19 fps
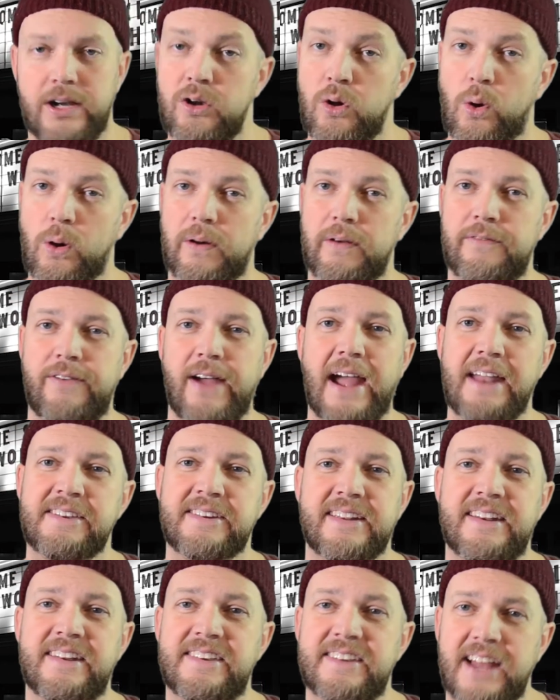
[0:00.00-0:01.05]
Nora
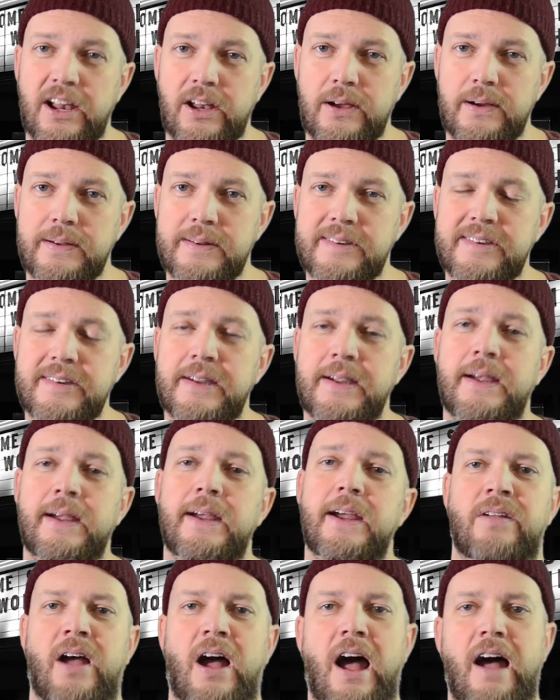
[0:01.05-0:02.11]
Vasconcelos,
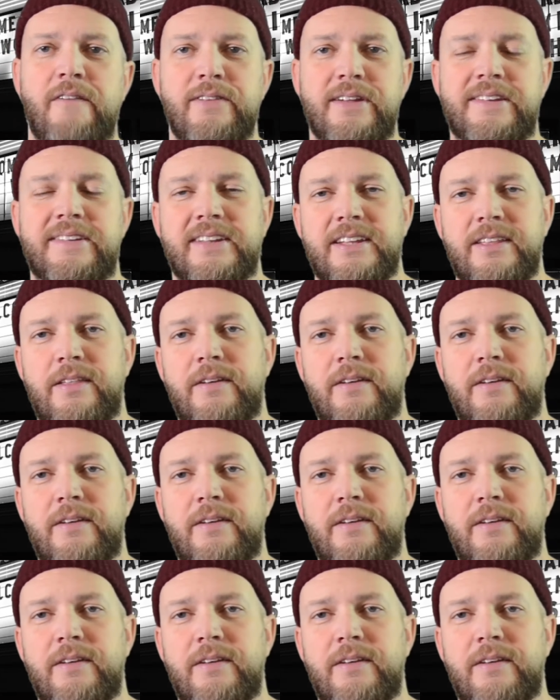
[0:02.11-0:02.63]
obviously